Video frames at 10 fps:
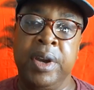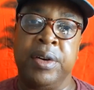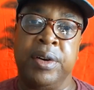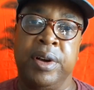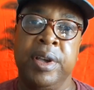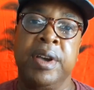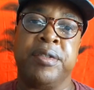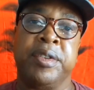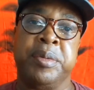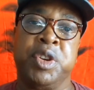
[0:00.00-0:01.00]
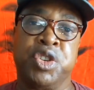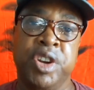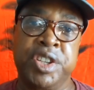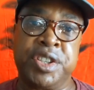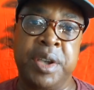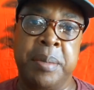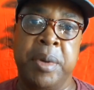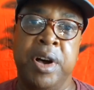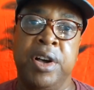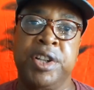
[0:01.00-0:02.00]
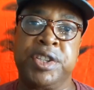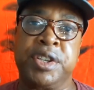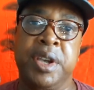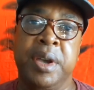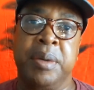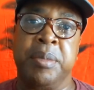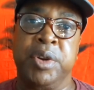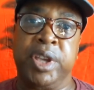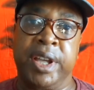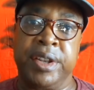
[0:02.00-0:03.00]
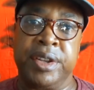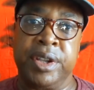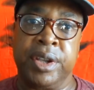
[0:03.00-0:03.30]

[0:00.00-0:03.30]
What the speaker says: Right? From the great Mahatma Gandhi.